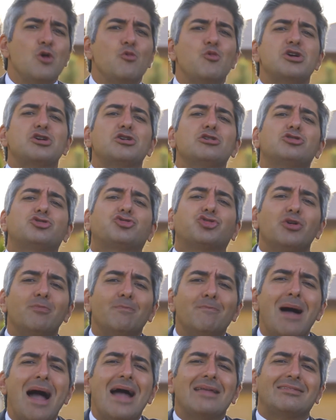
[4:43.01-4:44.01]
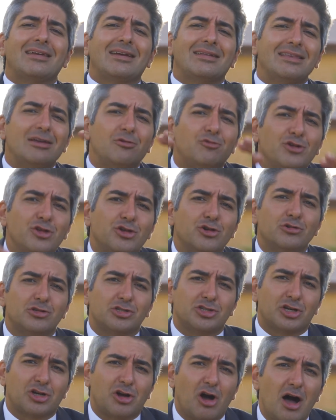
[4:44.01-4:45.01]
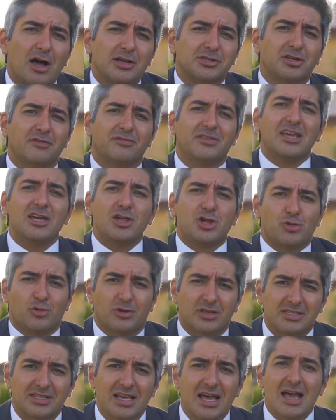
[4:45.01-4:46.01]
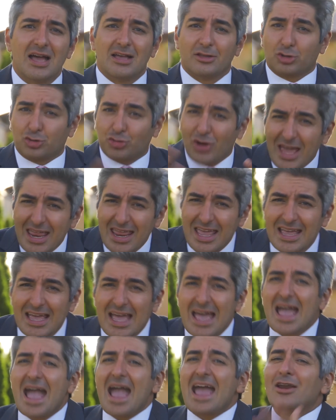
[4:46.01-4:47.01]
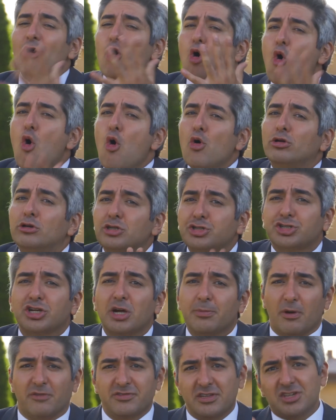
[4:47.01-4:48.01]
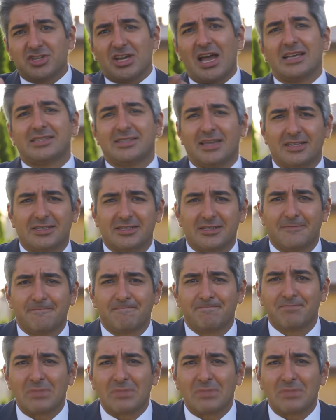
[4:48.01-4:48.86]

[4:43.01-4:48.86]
we could dramatically reduce the cost of the issuance, trading, and ownership of such assets.